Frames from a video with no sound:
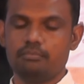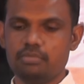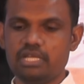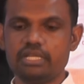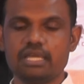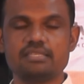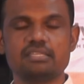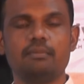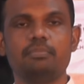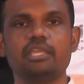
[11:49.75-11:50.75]
beta is
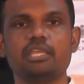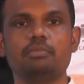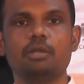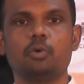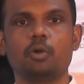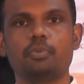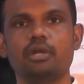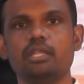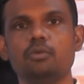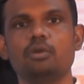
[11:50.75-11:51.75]
applicable for
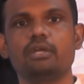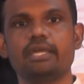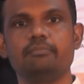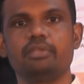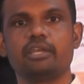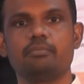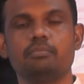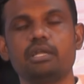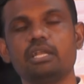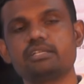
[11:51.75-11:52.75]
particular time period,
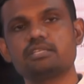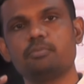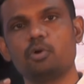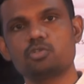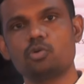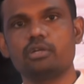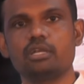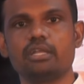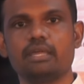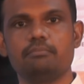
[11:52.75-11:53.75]
but let's say for
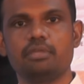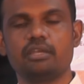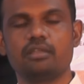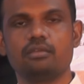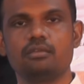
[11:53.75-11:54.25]
shorter time period